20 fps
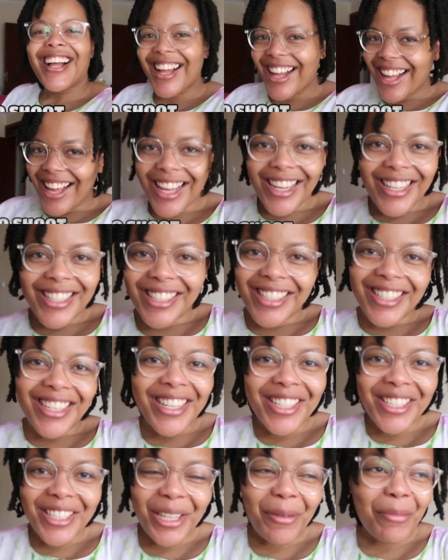i
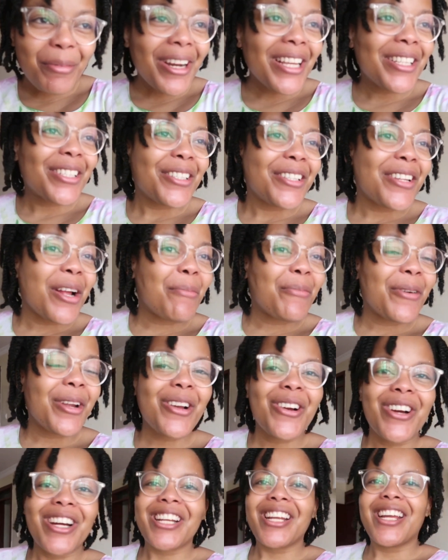accidentally pressed stop
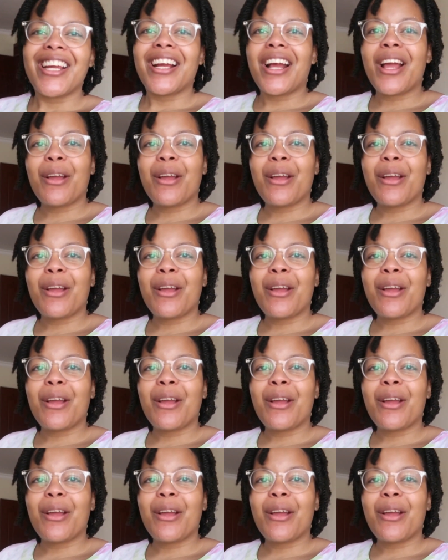recording